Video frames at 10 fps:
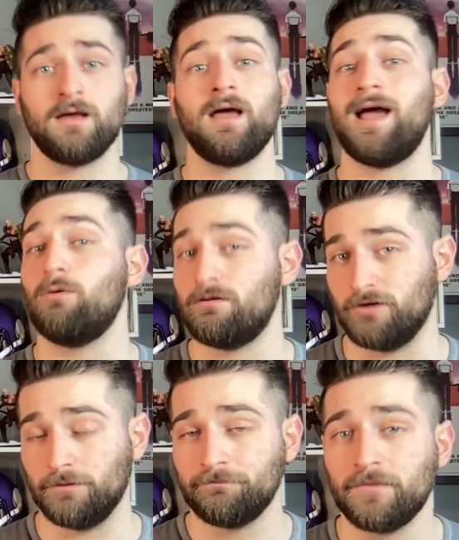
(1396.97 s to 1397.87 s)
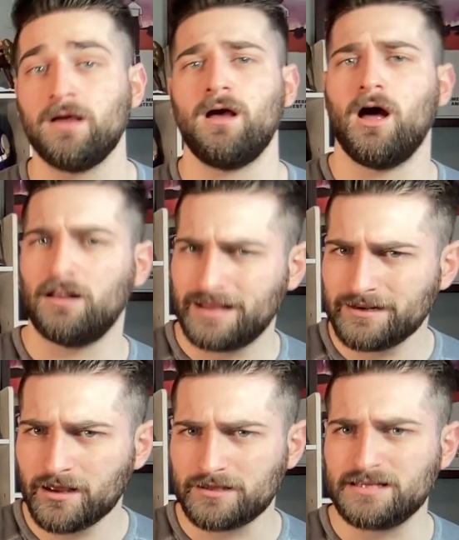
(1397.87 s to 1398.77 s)
However,
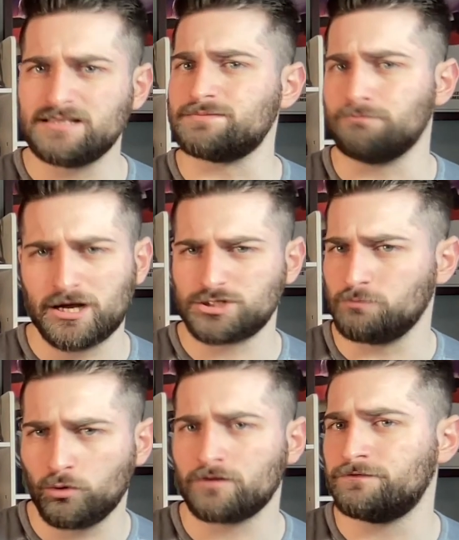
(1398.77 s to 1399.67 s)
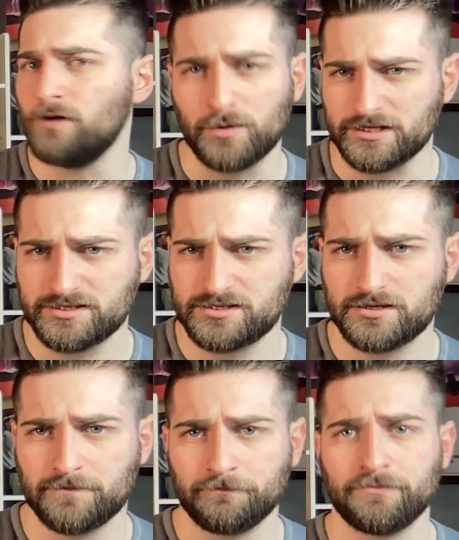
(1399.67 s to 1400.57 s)
Elena is much more
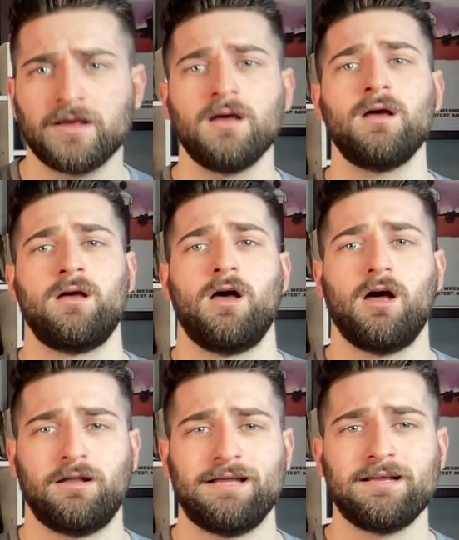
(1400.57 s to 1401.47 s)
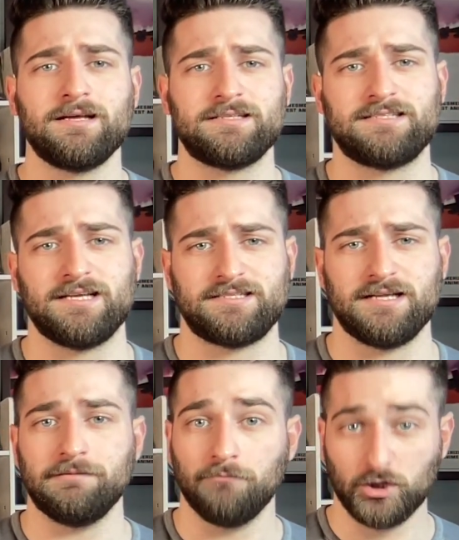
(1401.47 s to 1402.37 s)
focused. Elena exists
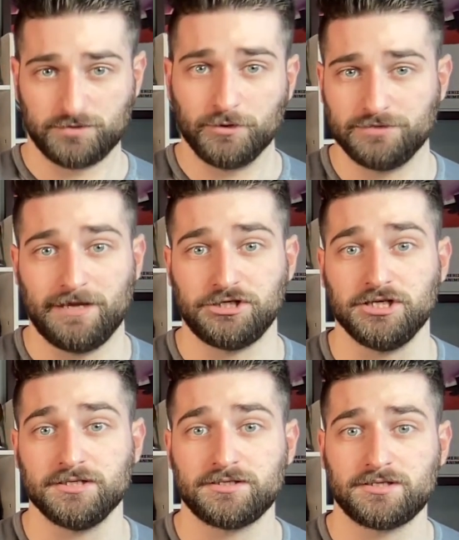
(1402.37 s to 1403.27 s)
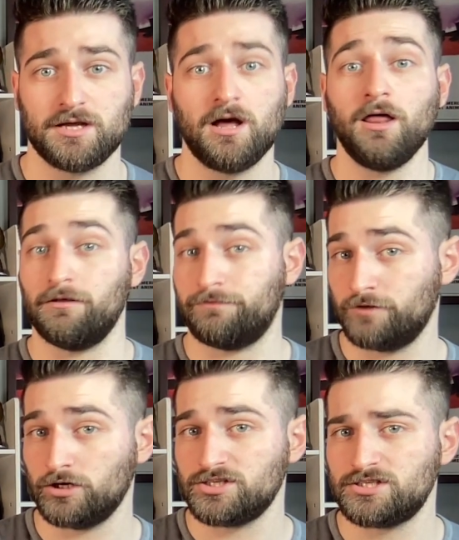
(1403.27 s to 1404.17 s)
in multiple dimensions. The
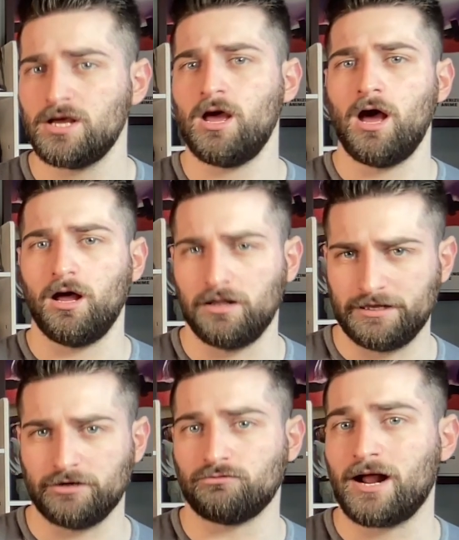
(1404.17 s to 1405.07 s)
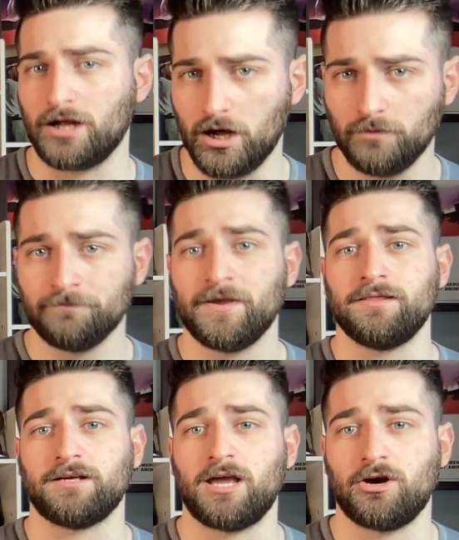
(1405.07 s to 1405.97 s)
first, Elena Greco,
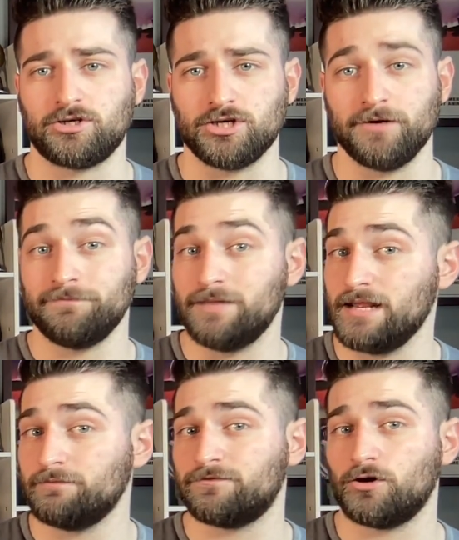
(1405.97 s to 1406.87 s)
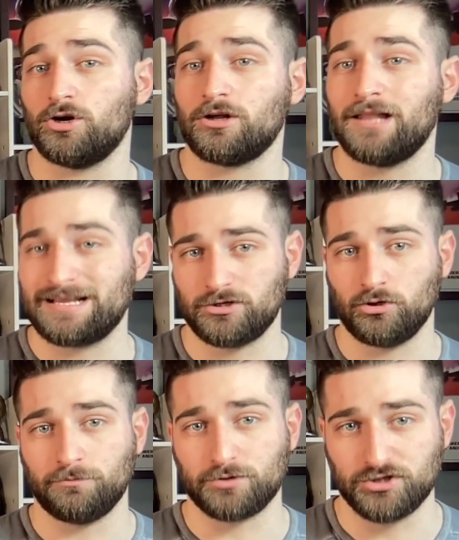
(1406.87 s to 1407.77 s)
the character named for her
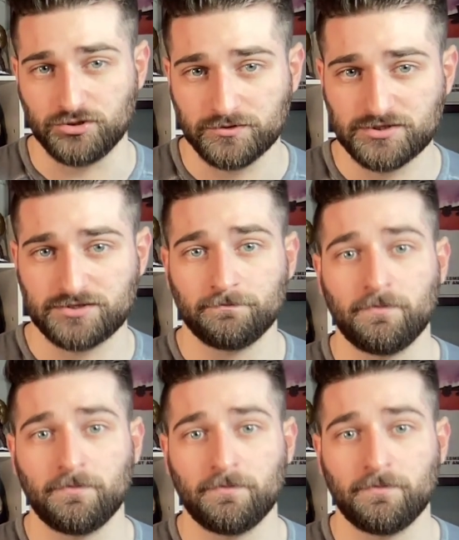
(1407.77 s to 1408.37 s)
classical pursuits,